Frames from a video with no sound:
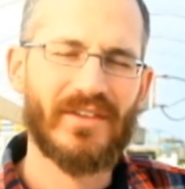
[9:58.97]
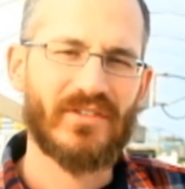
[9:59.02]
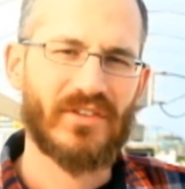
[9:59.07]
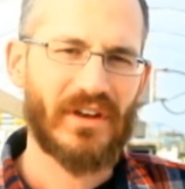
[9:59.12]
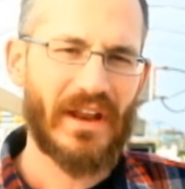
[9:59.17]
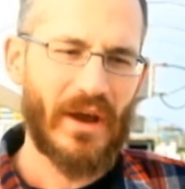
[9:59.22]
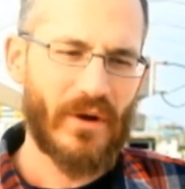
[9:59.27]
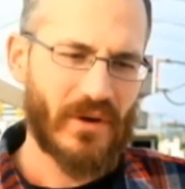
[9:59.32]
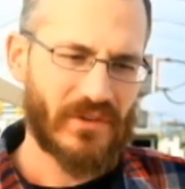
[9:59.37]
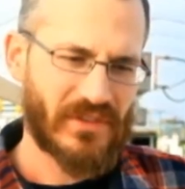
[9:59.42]
So
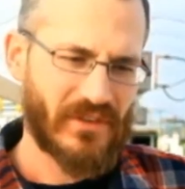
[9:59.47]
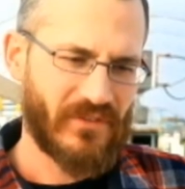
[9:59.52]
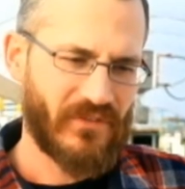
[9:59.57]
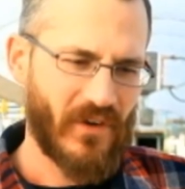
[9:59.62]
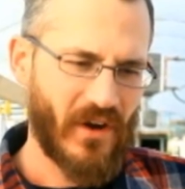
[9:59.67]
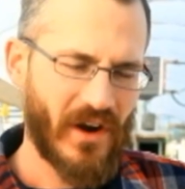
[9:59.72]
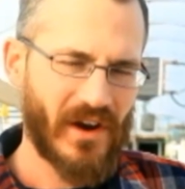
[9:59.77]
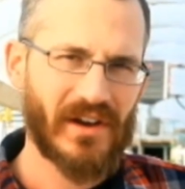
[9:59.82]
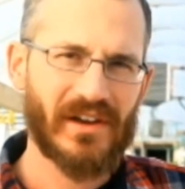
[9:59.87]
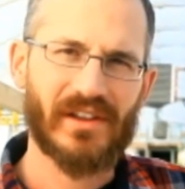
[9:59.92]
now we're at the
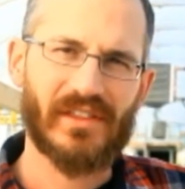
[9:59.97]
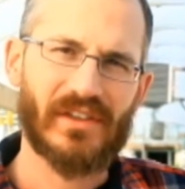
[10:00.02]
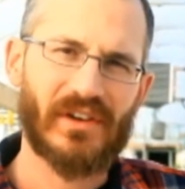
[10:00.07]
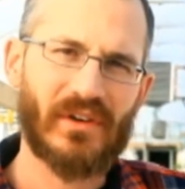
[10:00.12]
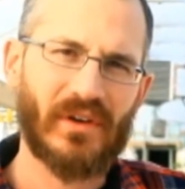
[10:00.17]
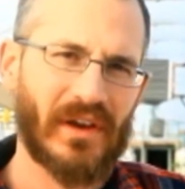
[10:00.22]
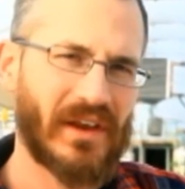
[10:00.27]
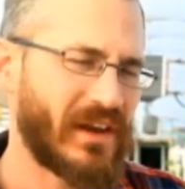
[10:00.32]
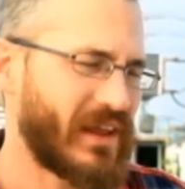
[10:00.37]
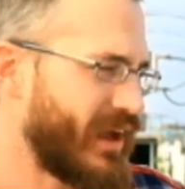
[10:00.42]
far end of the
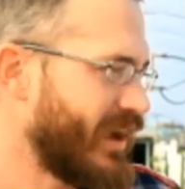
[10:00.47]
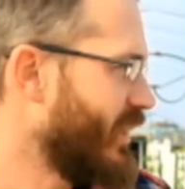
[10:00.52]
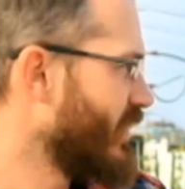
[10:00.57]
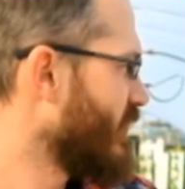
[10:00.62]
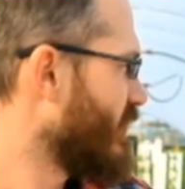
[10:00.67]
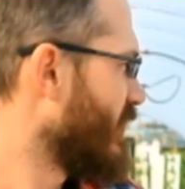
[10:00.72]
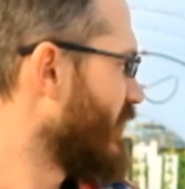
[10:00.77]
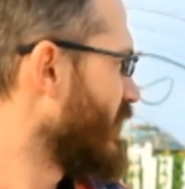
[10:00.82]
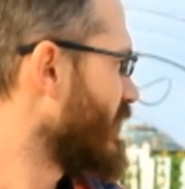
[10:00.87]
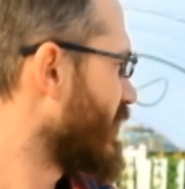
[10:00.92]

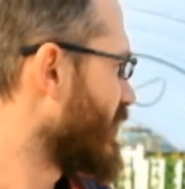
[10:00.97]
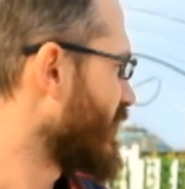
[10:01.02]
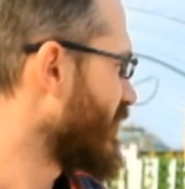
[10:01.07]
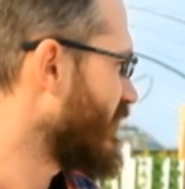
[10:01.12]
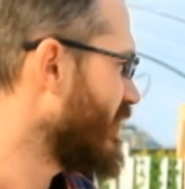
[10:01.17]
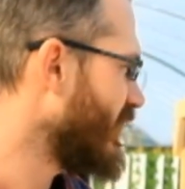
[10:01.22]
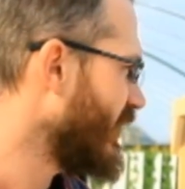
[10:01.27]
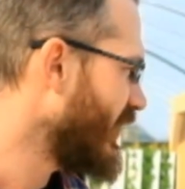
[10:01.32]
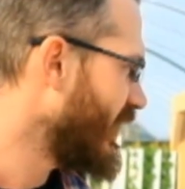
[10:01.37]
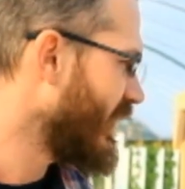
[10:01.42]
greenhouse, and you can
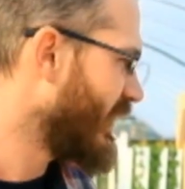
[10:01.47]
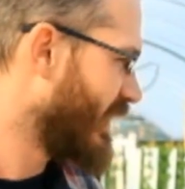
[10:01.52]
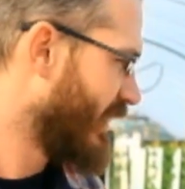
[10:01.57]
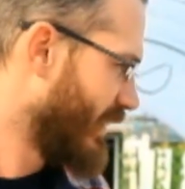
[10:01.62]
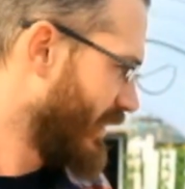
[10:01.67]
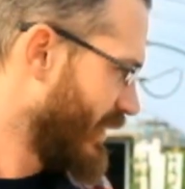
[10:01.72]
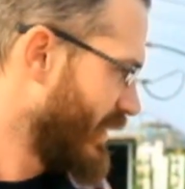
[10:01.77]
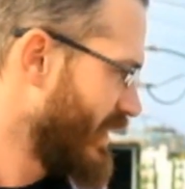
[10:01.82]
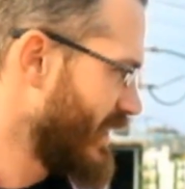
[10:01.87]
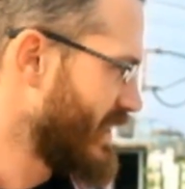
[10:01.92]
see
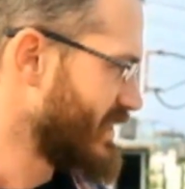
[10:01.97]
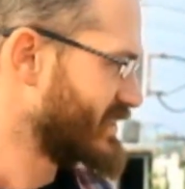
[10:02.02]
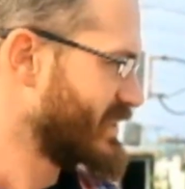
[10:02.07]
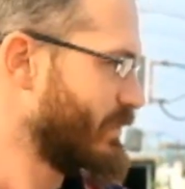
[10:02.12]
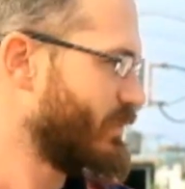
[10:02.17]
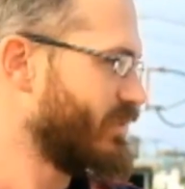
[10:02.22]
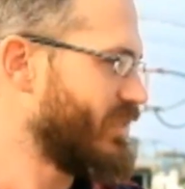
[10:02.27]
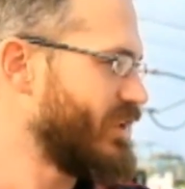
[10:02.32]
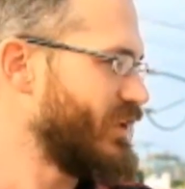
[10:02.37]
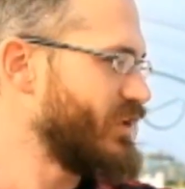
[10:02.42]
uh,
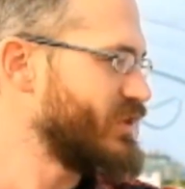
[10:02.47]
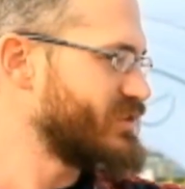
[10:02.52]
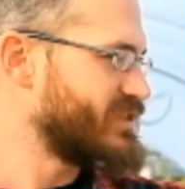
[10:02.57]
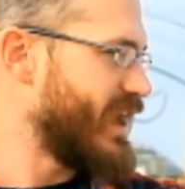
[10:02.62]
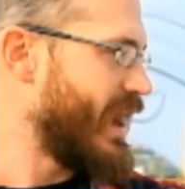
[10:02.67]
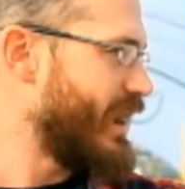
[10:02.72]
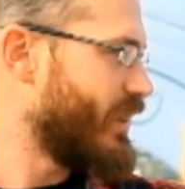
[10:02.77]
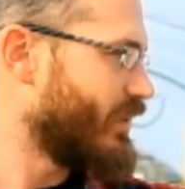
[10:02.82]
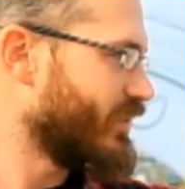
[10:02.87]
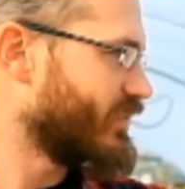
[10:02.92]
some of the new
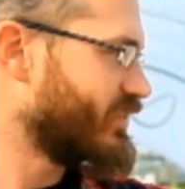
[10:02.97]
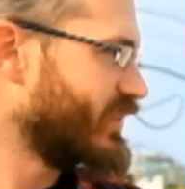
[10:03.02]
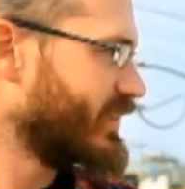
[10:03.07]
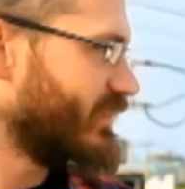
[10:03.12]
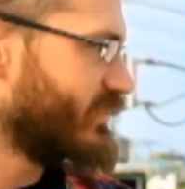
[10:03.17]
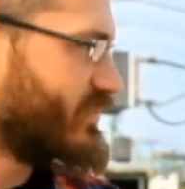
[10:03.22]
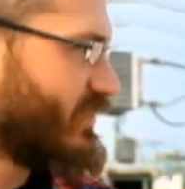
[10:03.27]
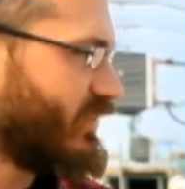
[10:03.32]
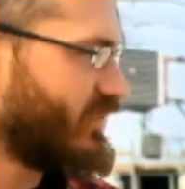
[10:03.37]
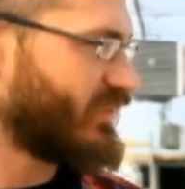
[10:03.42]
towers that
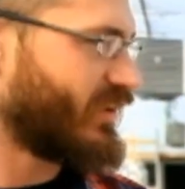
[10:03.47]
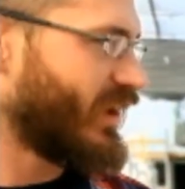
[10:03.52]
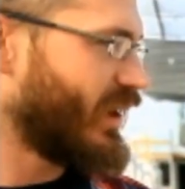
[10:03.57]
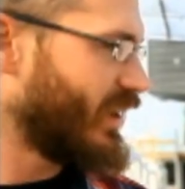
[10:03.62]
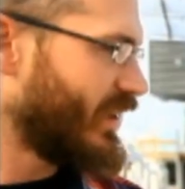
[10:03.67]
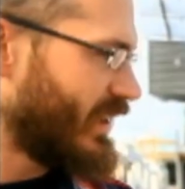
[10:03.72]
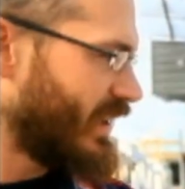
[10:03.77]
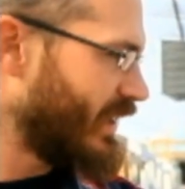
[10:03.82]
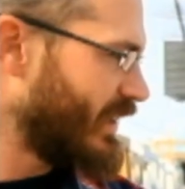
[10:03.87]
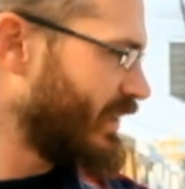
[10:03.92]
have just
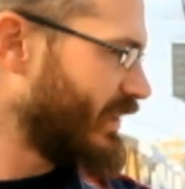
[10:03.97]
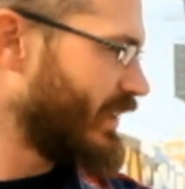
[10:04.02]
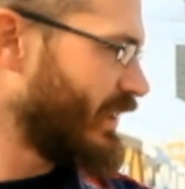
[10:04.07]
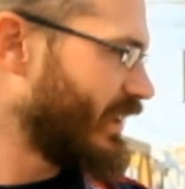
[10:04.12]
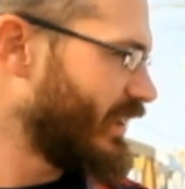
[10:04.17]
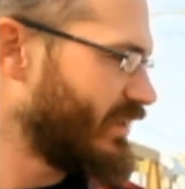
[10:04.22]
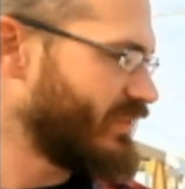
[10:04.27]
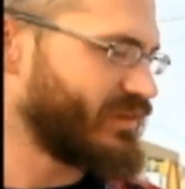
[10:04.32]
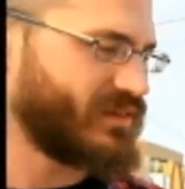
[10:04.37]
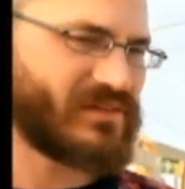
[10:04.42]
gone in
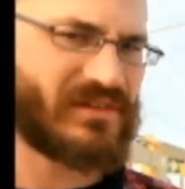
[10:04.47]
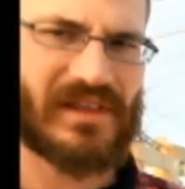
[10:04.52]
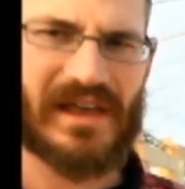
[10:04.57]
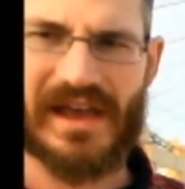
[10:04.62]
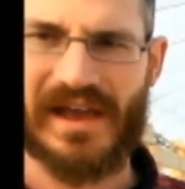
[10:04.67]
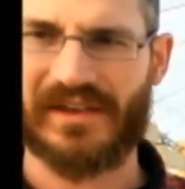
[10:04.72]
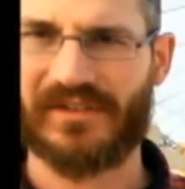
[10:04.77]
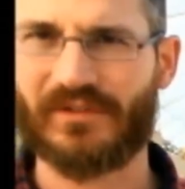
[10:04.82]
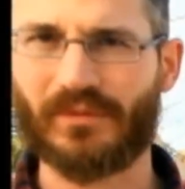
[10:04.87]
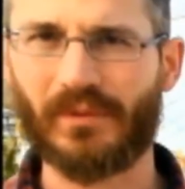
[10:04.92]
uh, this
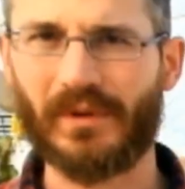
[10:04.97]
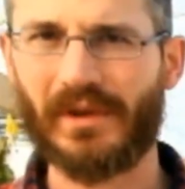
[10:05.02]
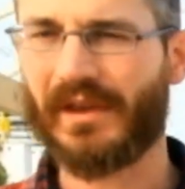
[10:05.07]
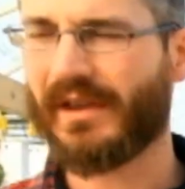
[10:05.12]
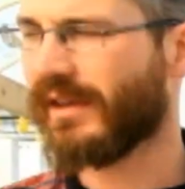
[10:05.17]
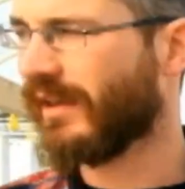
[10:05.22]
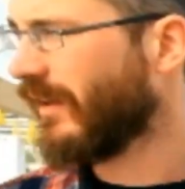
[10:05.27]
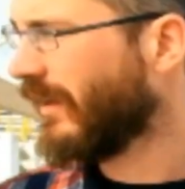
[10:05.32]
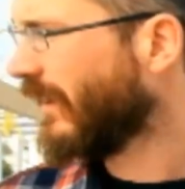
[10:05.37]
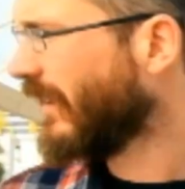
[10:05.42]
last week.